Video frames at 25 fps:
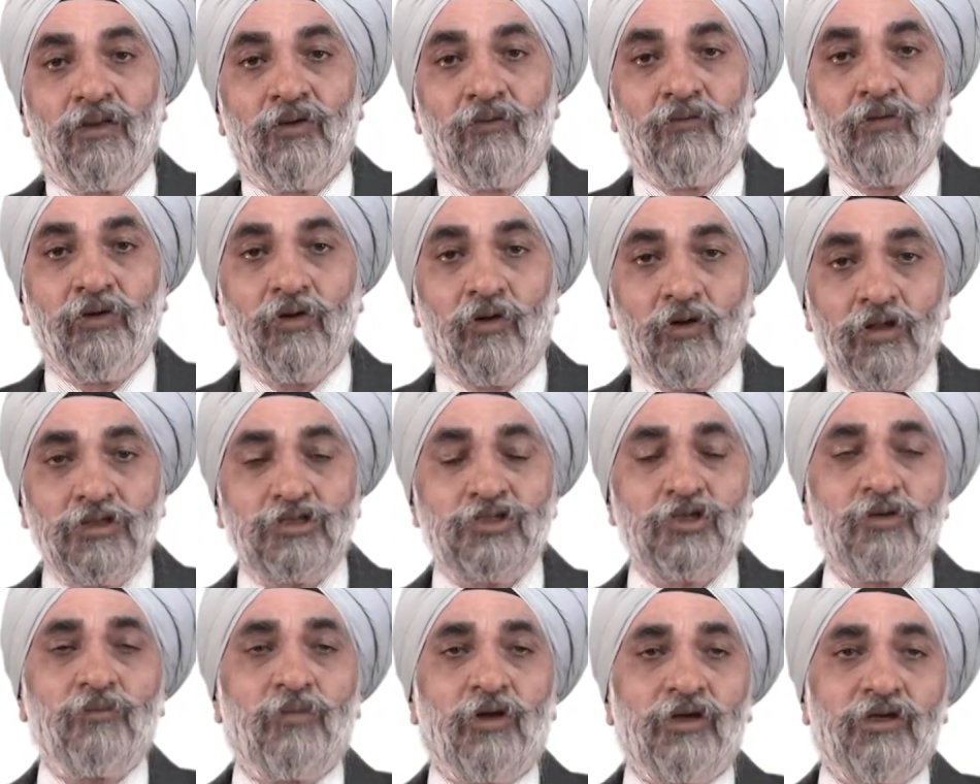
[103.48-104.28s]
We
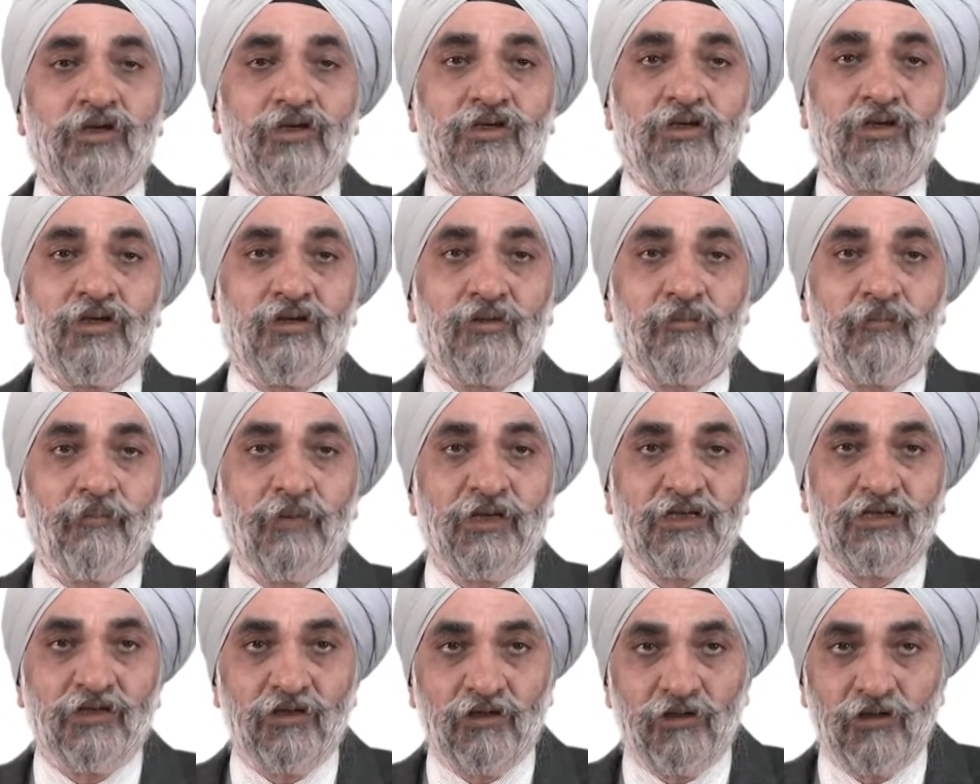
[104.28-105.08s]
also monitor
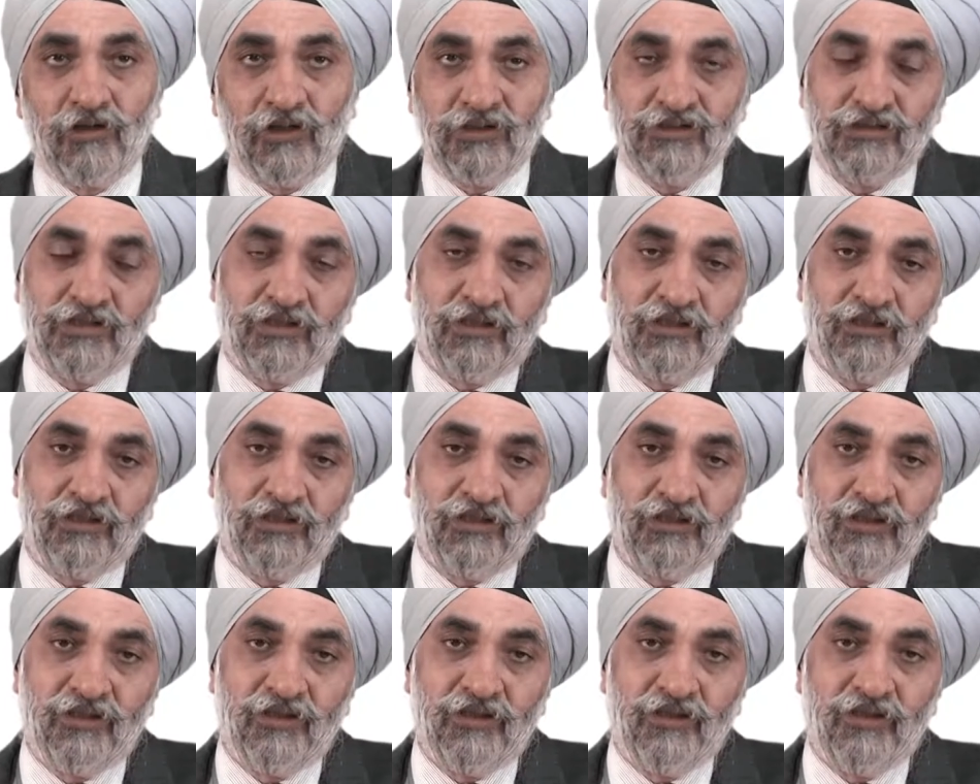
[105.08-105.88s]
bacteriologically